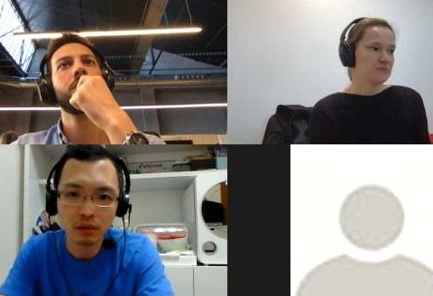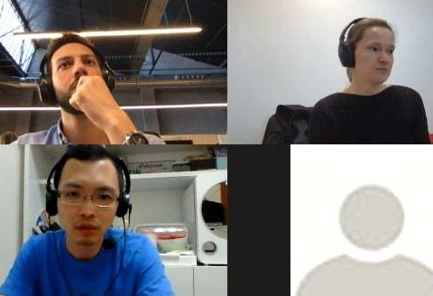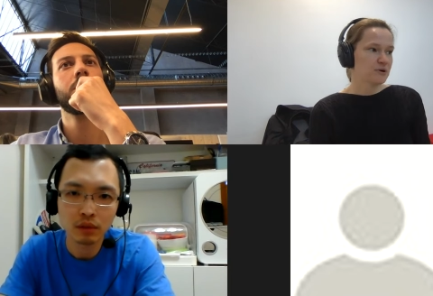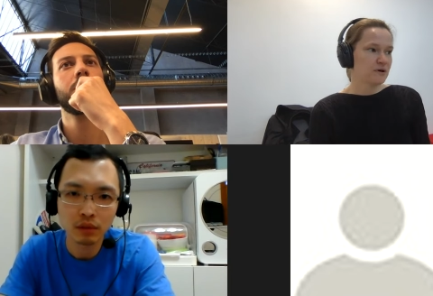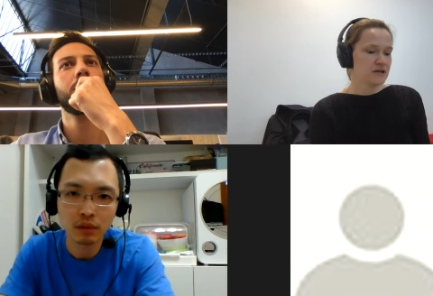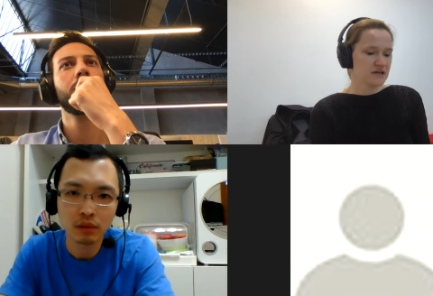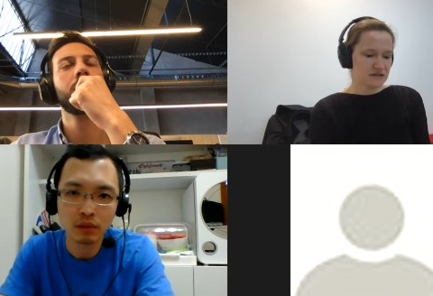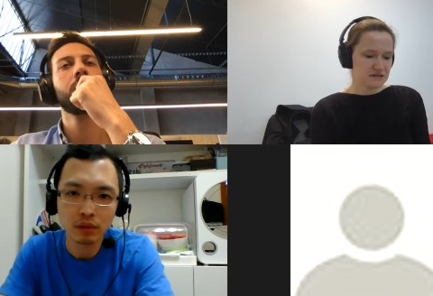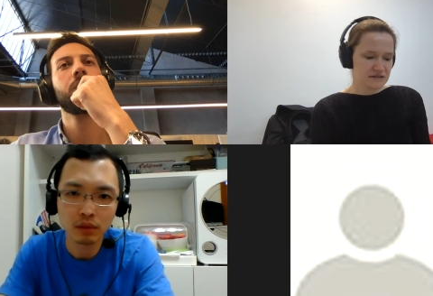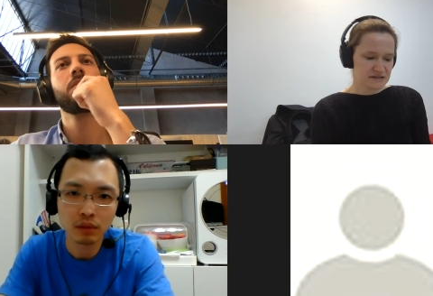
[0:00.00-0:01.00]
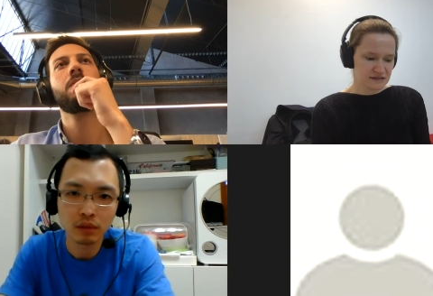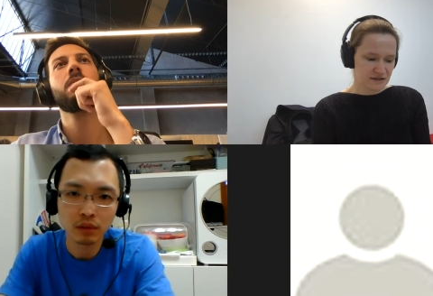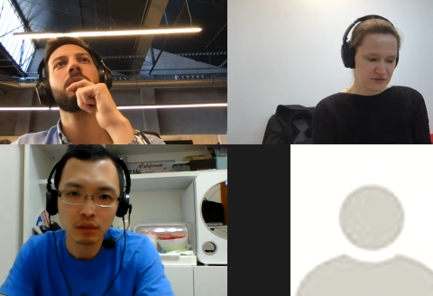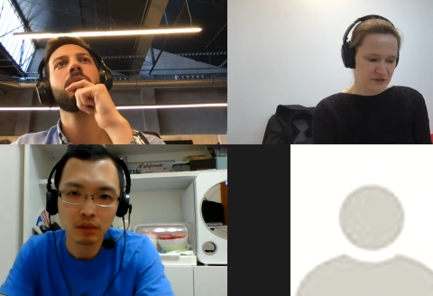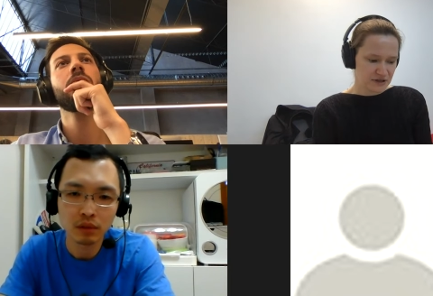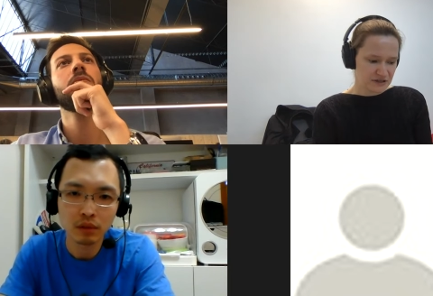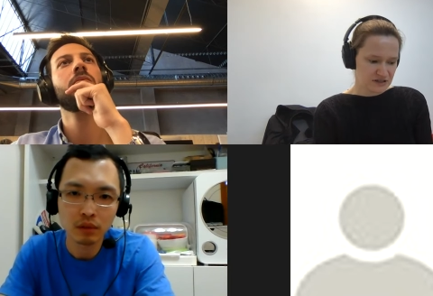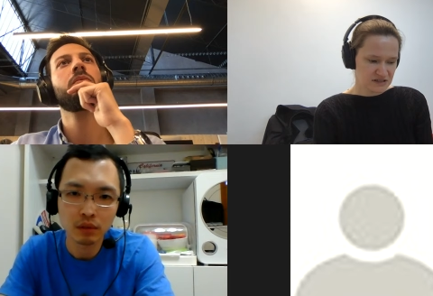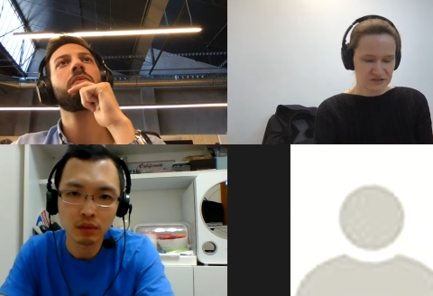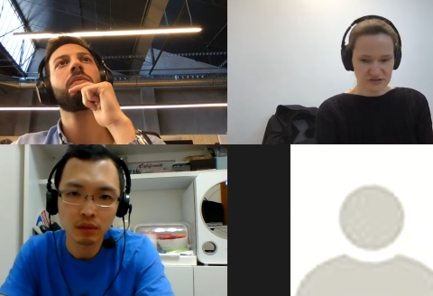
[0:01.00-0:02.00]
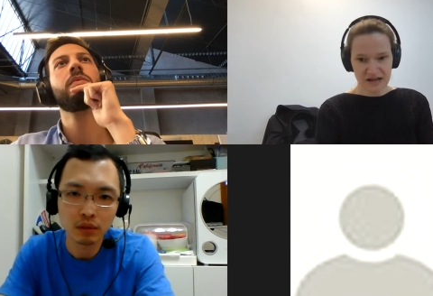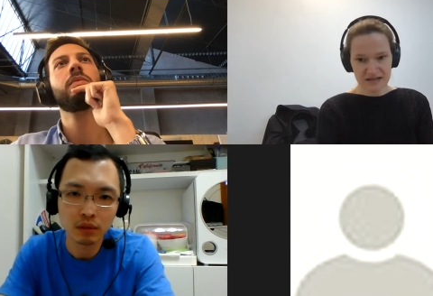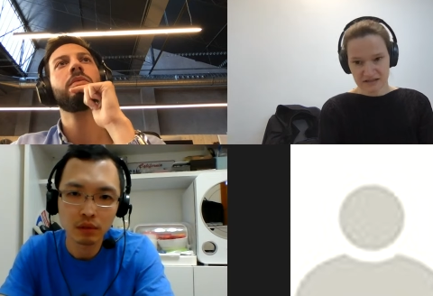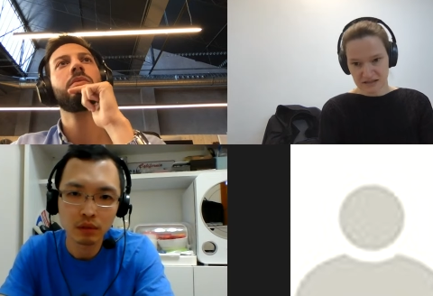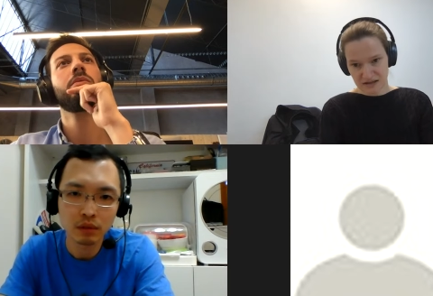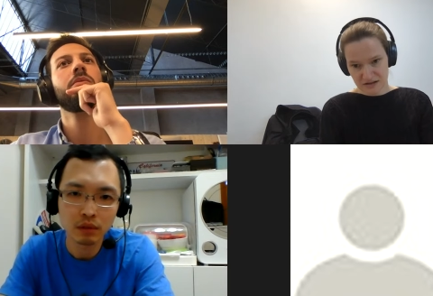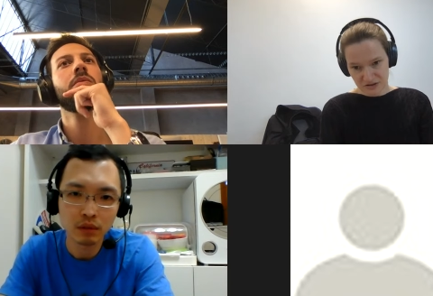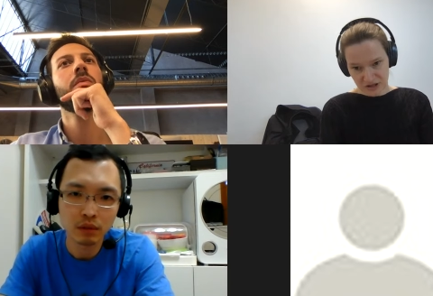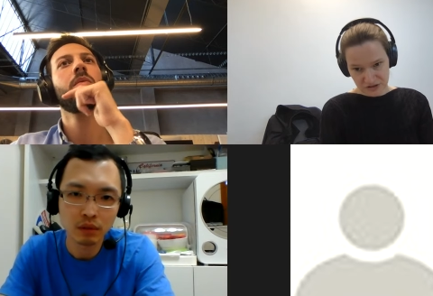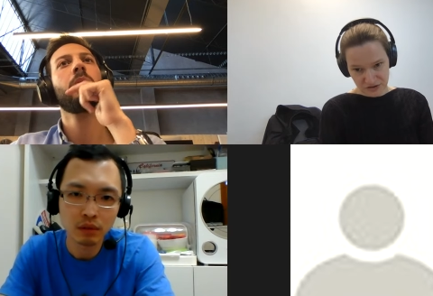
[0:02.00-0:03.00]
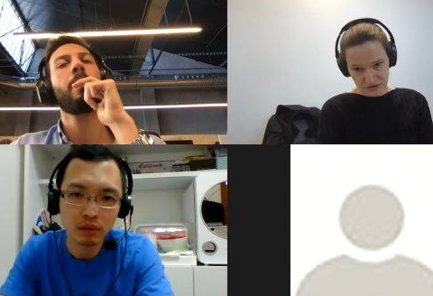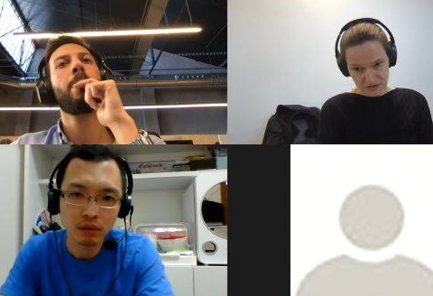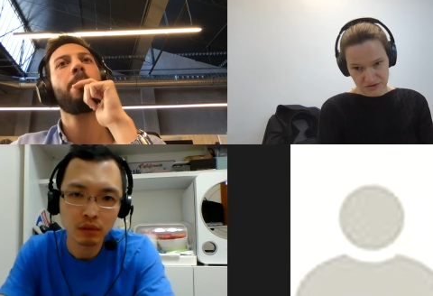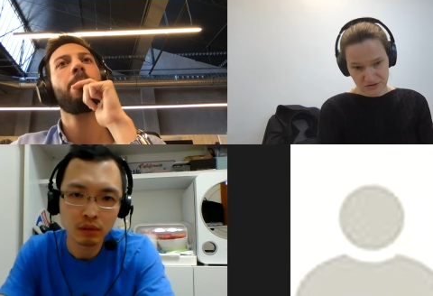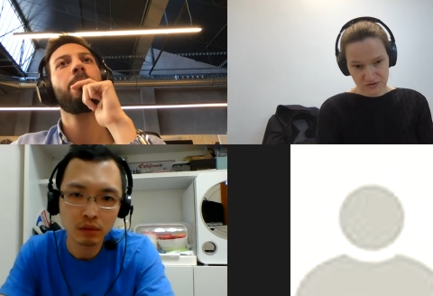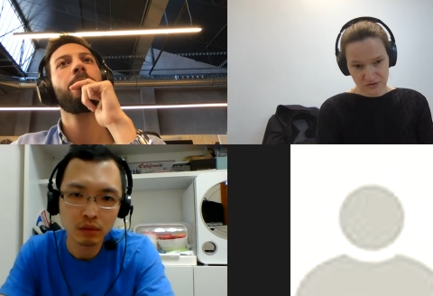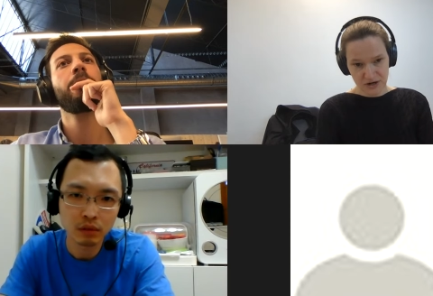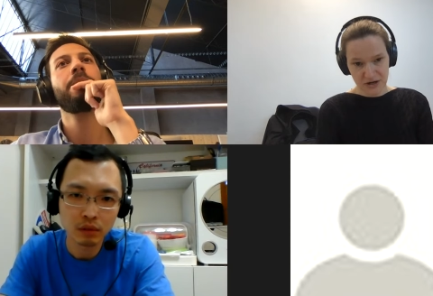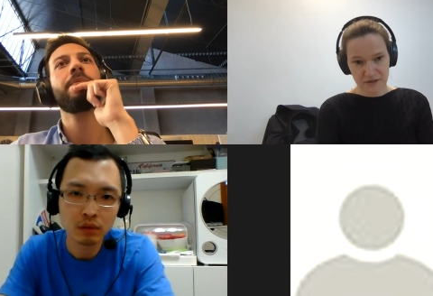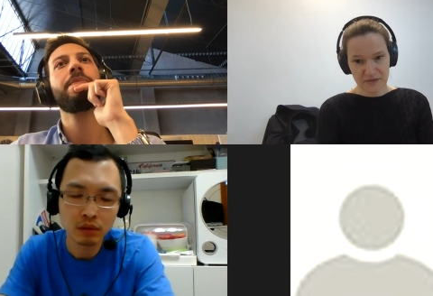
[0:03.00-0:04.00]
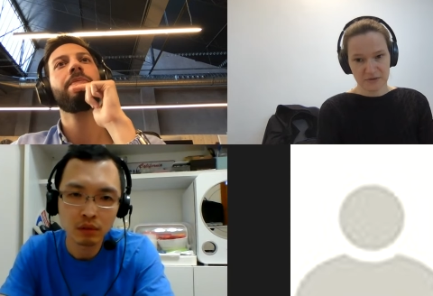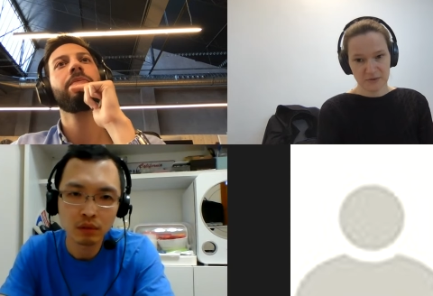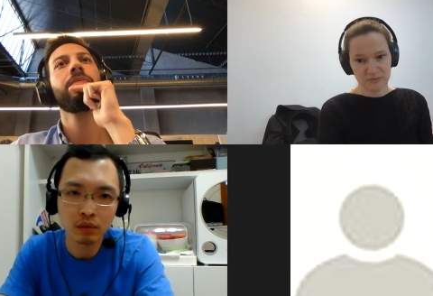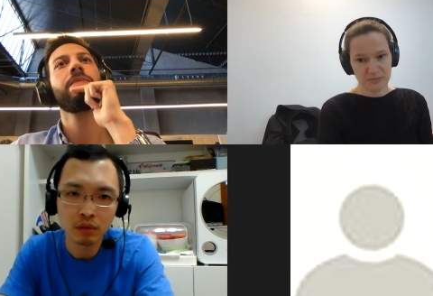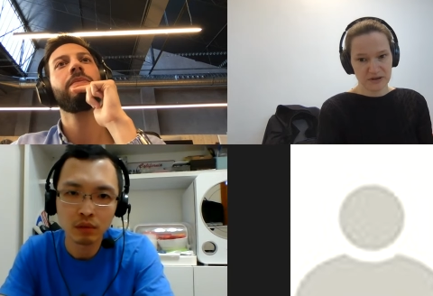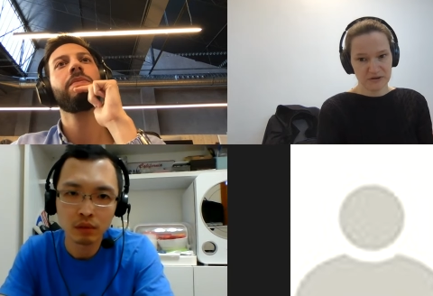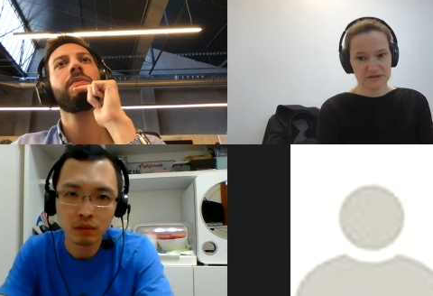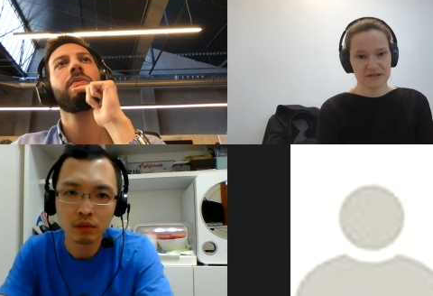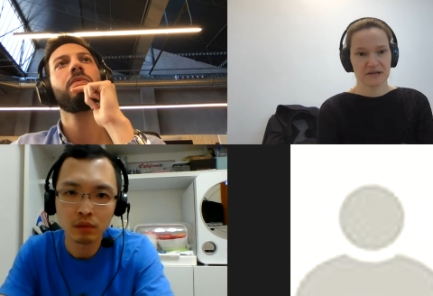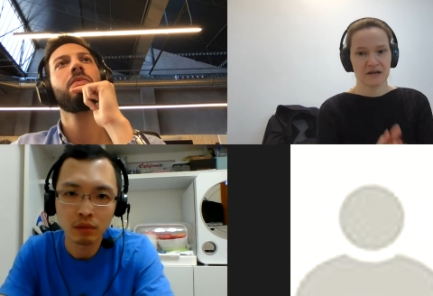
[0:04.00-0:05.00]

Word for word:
Speaker 1: people, is the decentralized data structures tutorial that we built